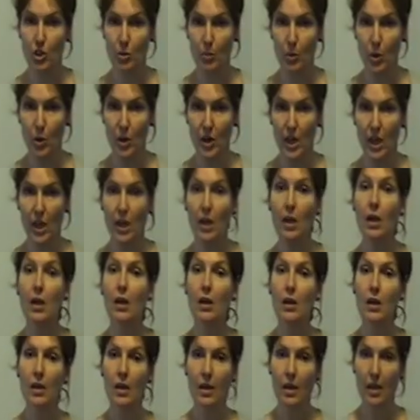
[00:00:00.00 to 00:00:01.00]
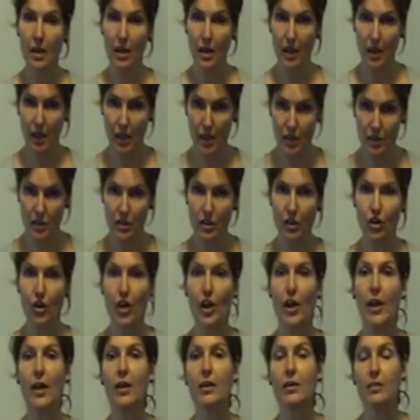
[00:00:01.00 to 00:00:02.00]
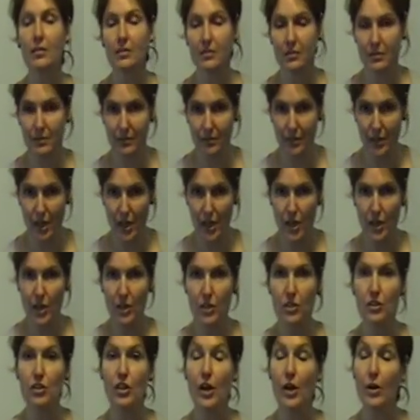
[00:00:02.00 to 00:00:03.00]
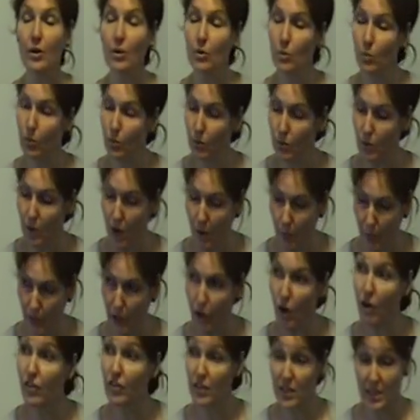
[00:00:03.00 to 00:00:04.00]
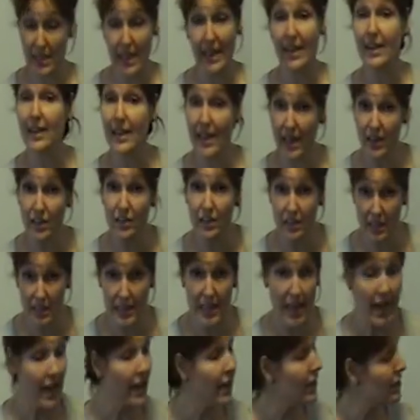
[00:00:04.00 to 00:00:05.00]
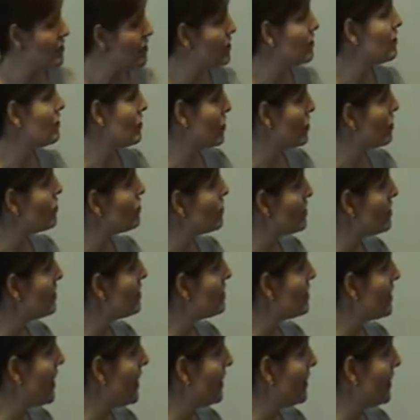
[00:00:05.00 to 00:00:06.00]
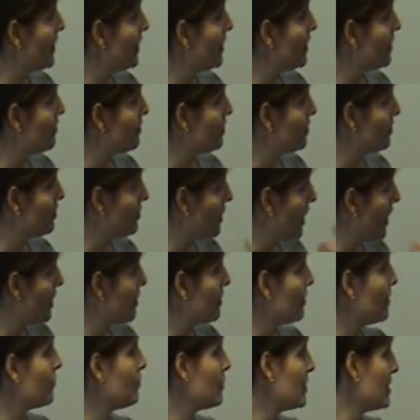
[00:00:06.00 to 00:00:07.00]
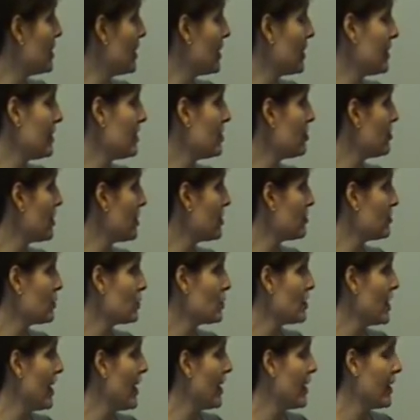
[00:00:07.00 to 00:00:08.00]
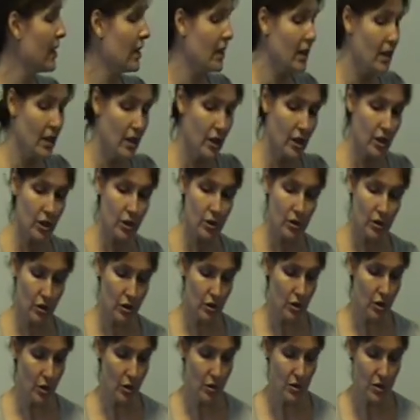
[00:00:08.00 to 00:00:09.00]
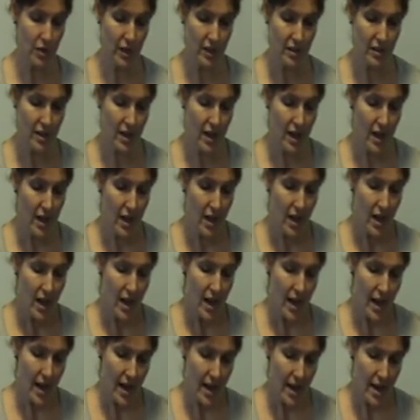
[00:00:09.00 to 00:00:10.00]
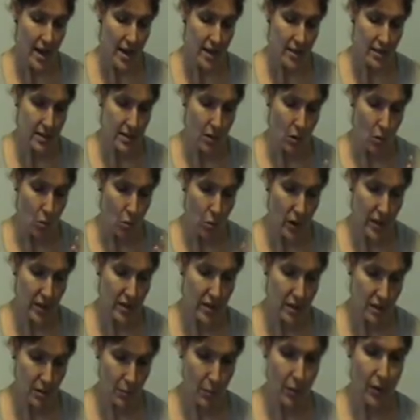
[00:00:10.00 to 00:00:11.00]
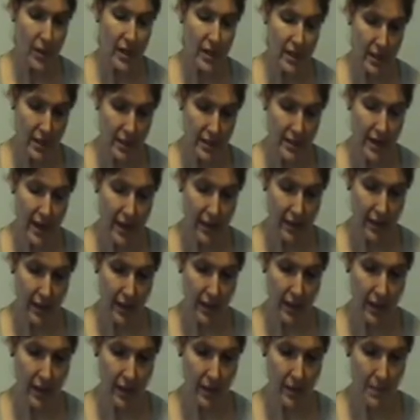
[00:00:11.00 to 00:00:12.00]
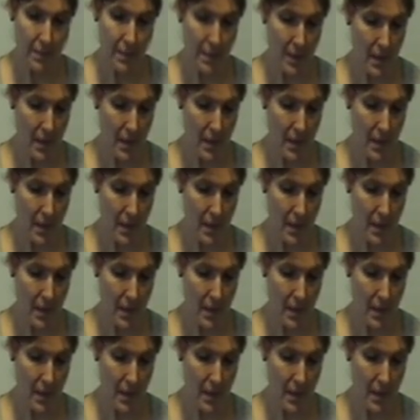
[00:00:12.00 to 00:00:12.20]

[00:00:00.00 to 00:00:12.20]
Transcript: the body, it's okay. So we often say at the end of the day to use this technique. If you've had a particularly stressful day, you can use it. And with this breathing technique,